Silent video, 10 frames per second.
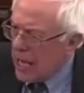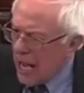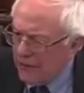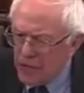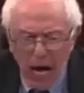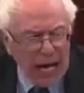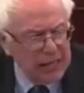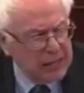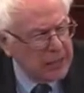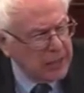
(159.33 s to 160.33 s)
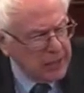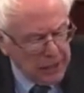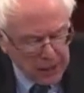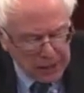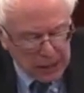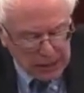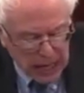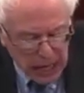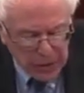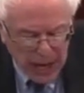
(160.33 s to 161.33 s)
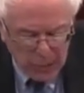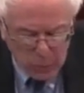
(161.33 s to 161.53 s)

have the honesty to tell that